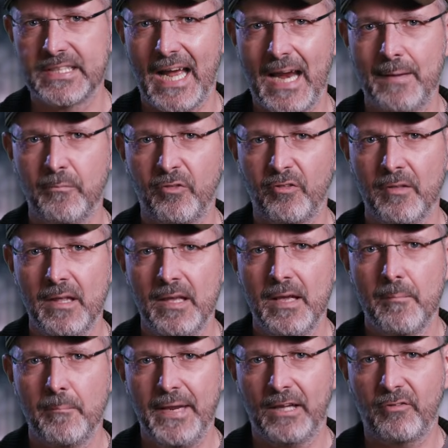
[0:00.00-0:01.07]
times
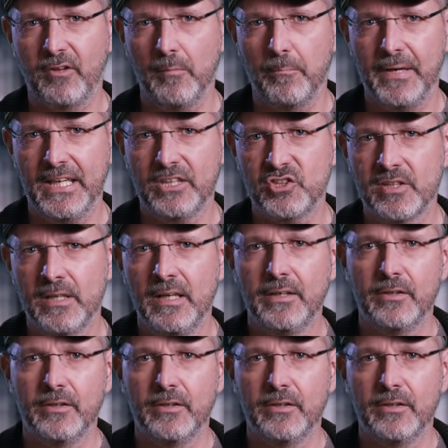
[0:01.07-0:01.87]
pixel pitch,